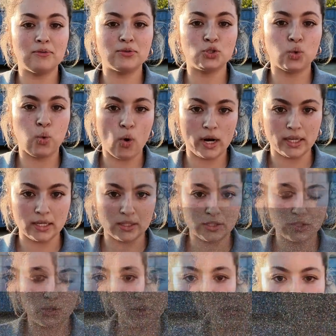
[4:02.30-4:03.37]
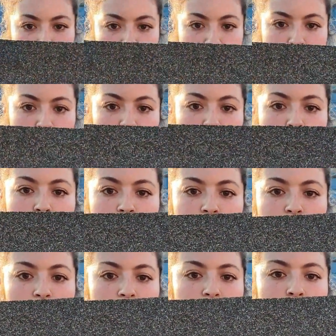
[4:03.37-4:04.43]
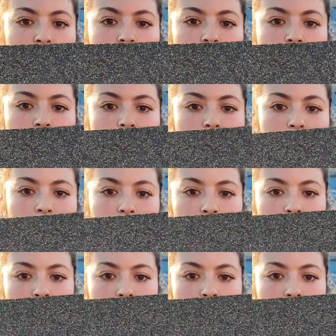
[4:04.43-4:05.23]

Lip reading: of 20. As long as you go for a full system, in my